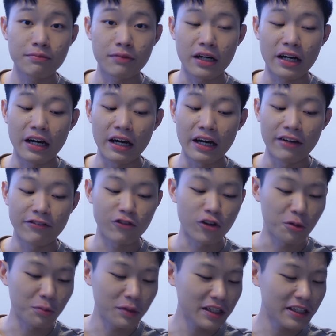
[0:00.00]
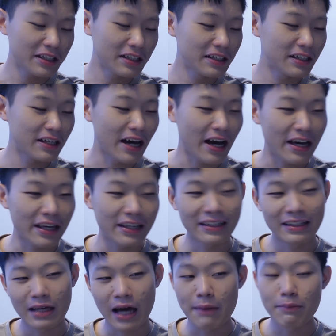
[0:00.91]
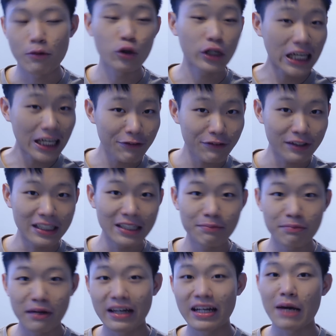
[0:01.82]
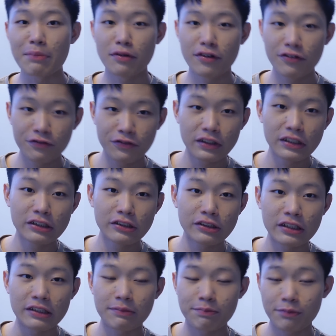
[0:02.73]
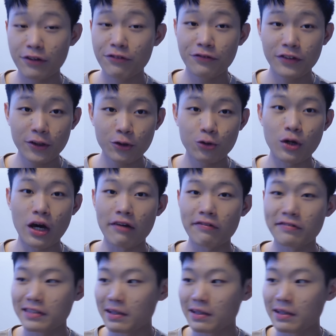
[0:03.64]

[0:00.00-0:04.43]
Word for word: But for me, I'm okay with it, but I prefer to have